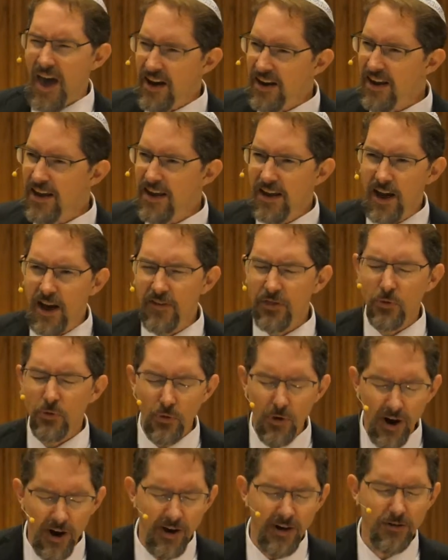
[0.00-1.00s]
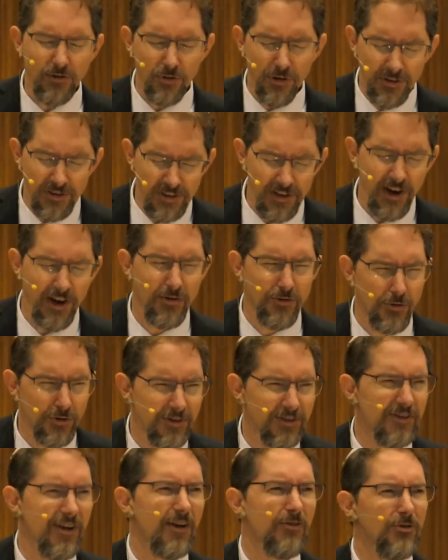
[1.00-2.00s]
And he got through hundreds and
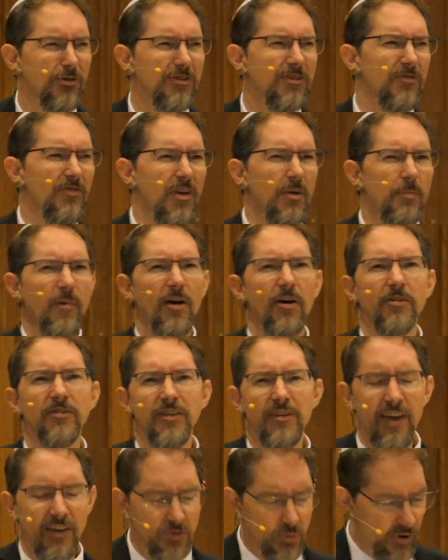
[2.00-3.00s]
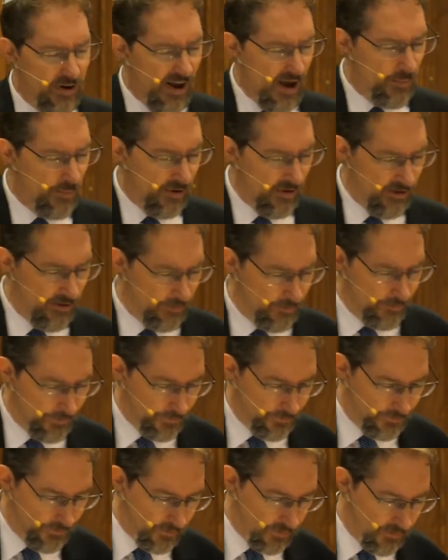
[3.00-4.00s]
hundreds and hundreds of emails. And guess what happened?
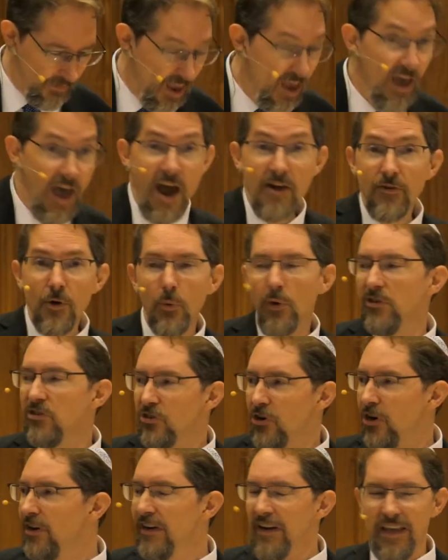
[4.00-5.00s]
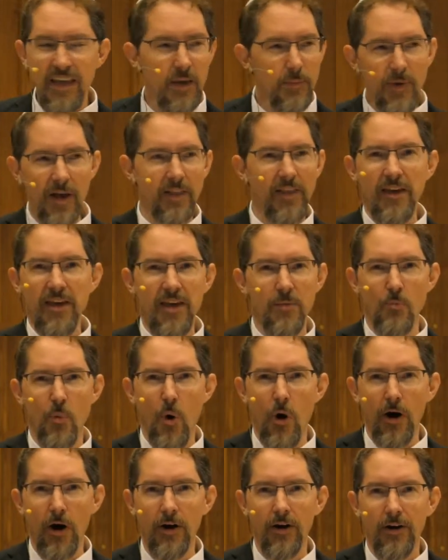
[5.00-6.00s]
Everyone started emailing him
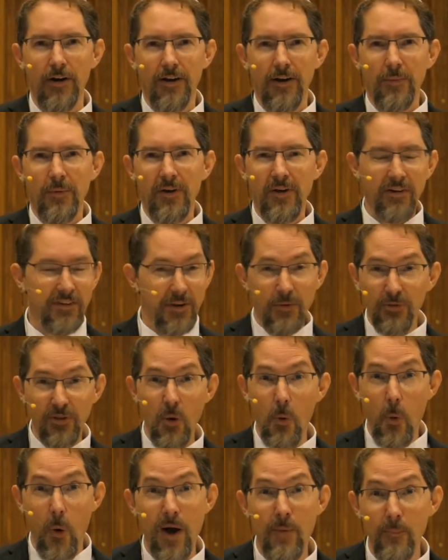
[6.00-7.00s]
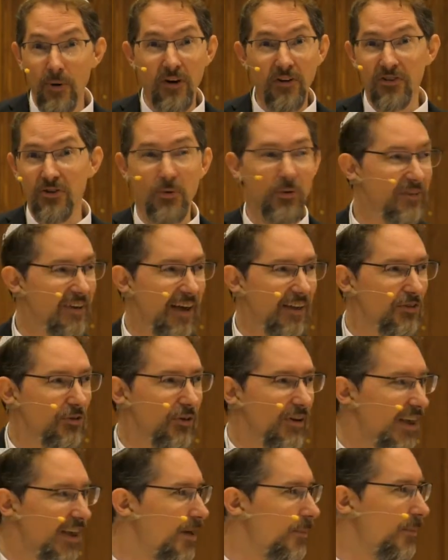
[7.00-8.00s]
more because he was the one person who was
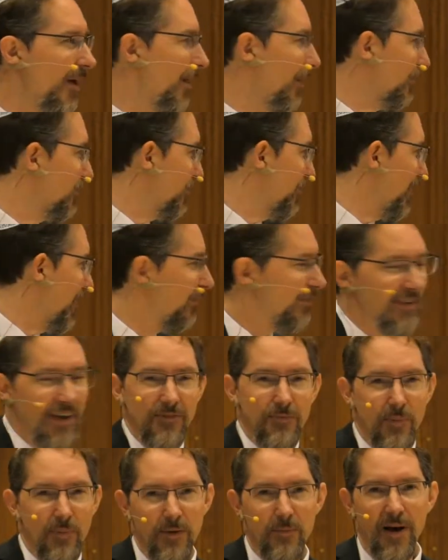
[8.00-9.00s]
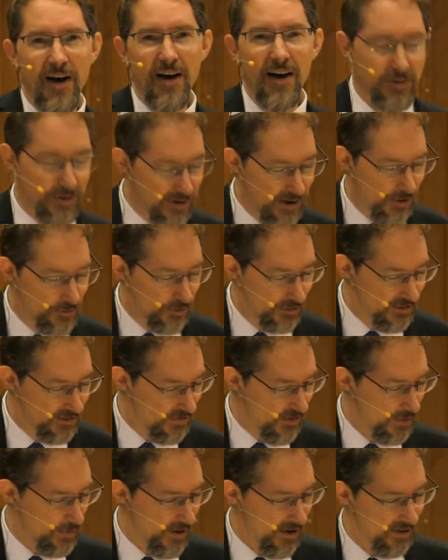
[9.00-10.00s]
answering emails. So now instead of being behind on hundreds
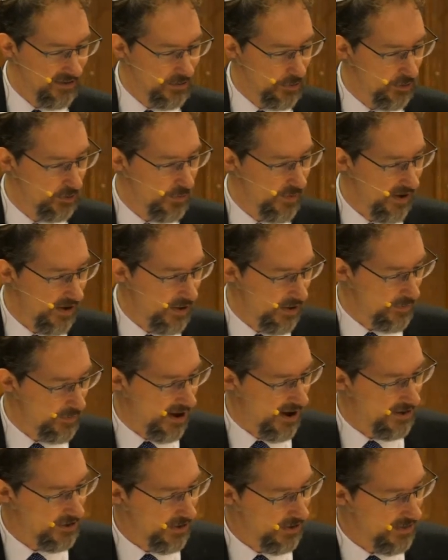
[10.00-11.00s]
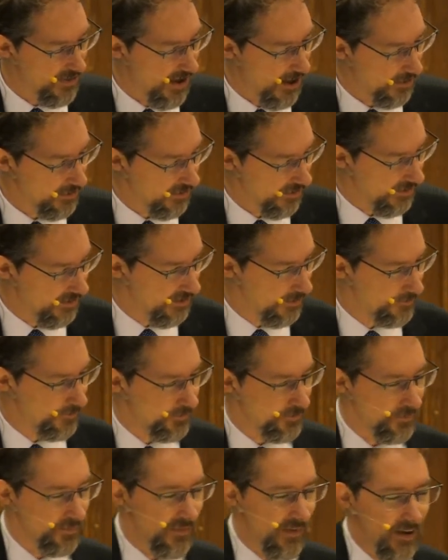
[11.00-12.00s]
of emails, he was eh, behind on thousands.
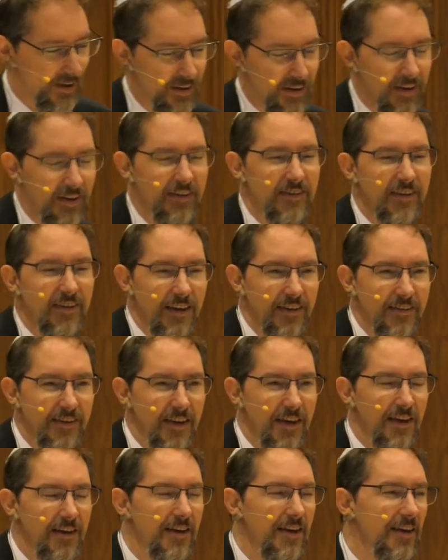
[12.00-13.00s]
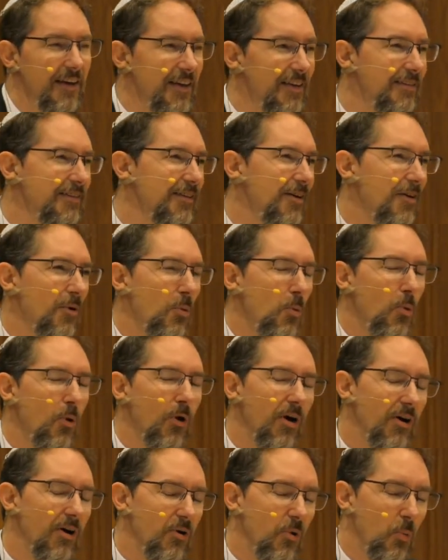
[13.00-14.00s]
He says in his
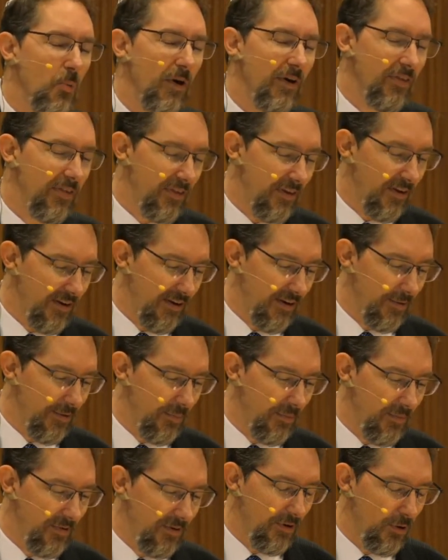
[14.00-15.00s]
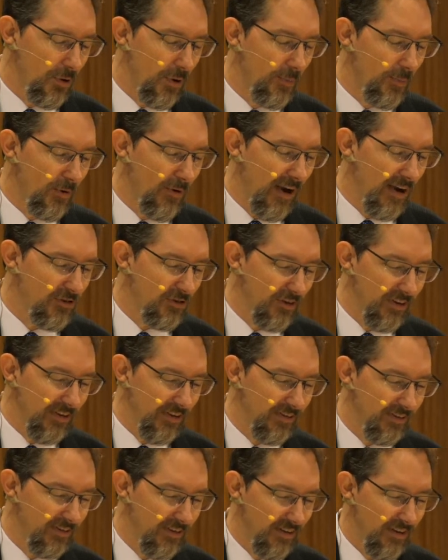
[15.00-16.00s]
work with uh,
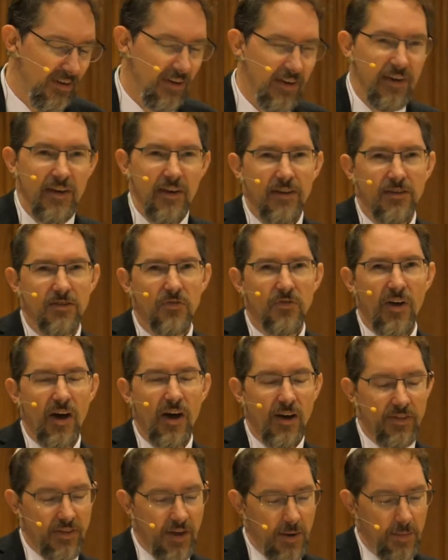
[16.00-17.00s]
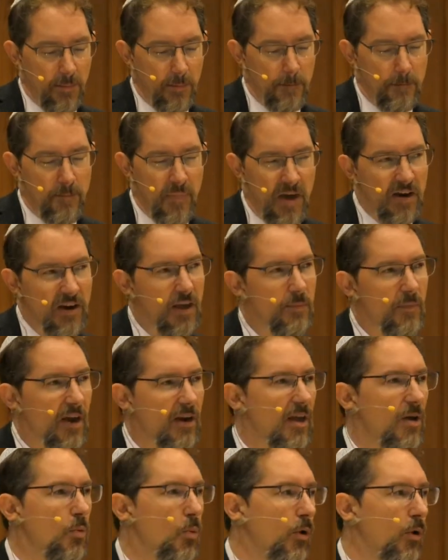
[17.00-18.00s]
corporations, he's found that many,
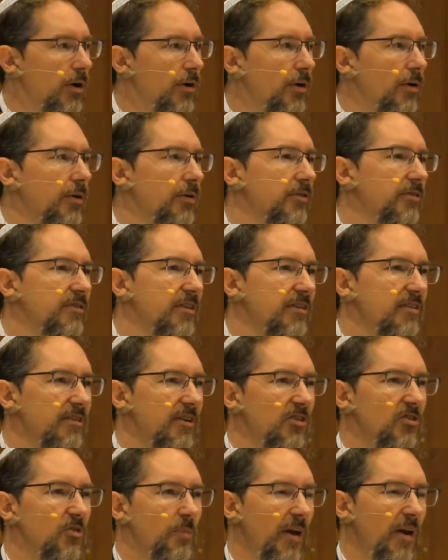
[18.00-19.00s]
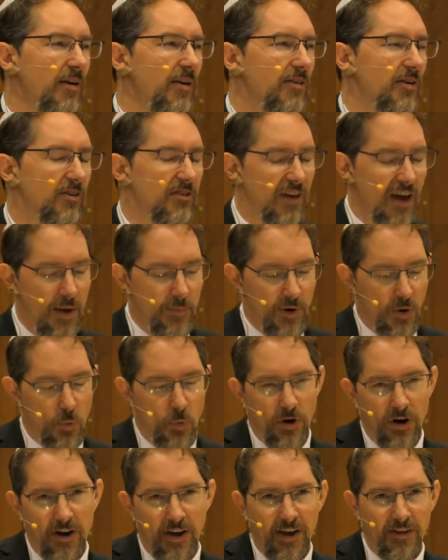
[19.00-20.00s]
many workers, since they're spending their time at
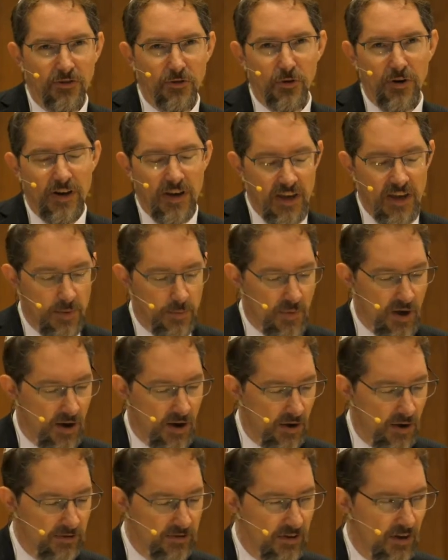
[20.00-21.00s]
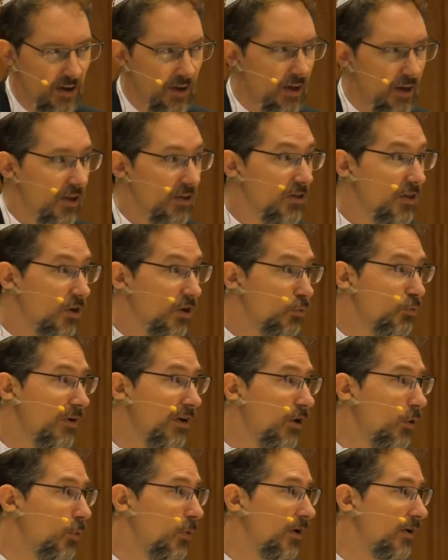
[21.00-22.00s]
work answering emails, the
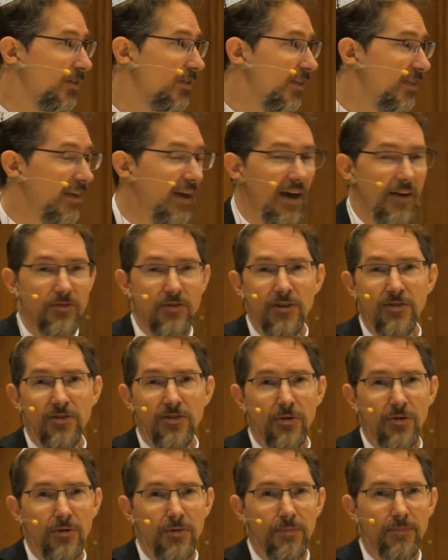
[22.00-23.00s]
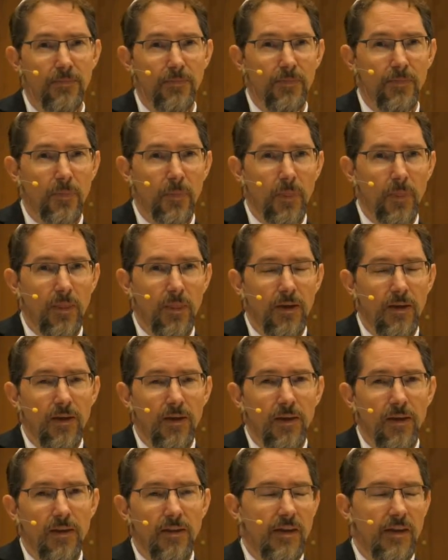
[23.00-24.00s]
real work that they have to do
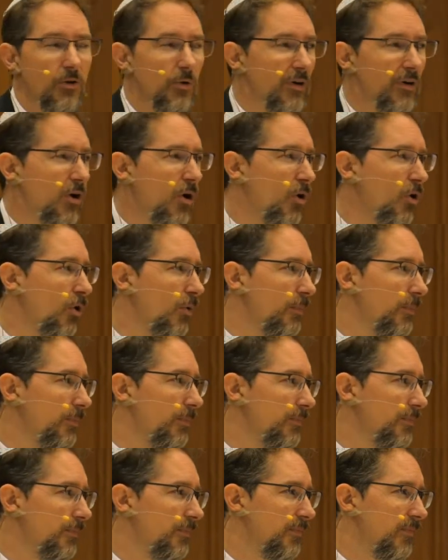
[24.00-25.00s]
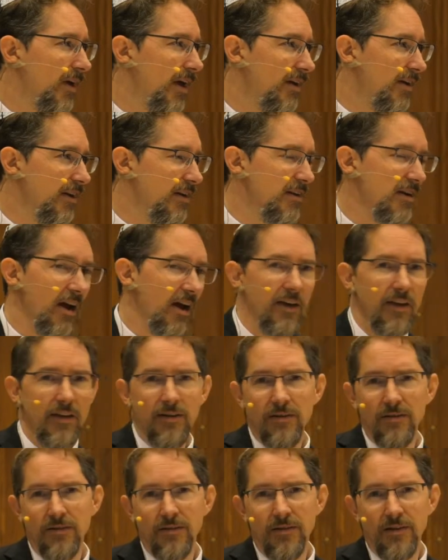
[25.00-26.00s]
they do at home and at
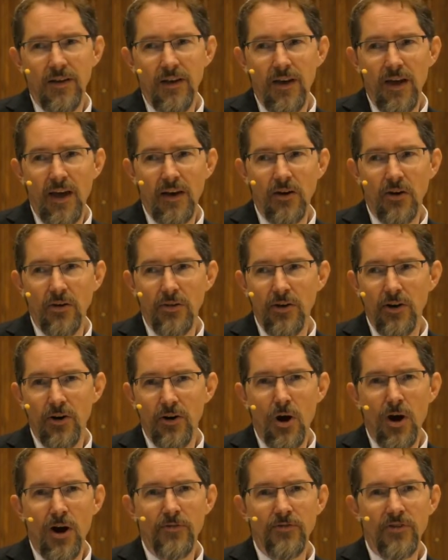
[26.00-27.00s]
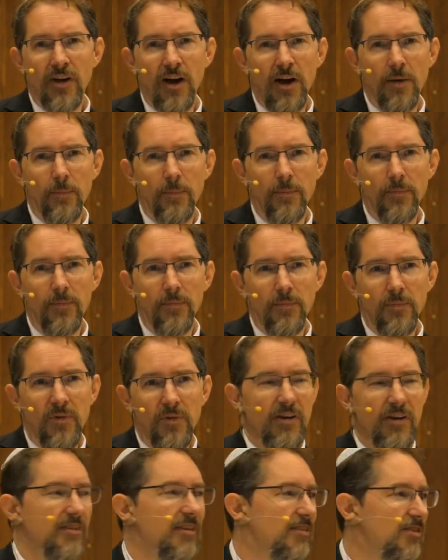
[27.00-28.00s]
night and on their off time
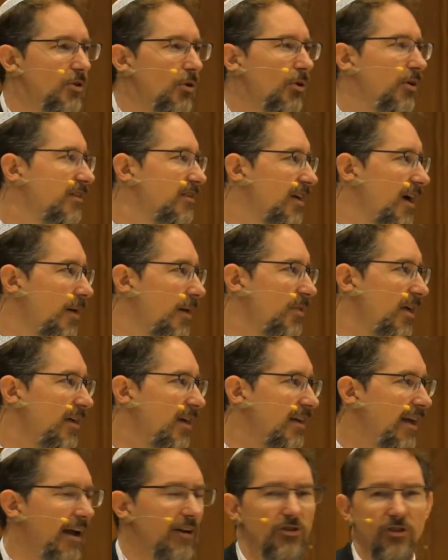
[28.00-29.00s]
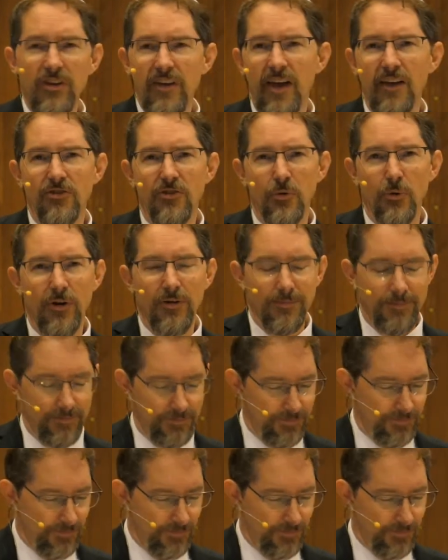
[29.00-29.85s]
because it's the only time they can actually get to it.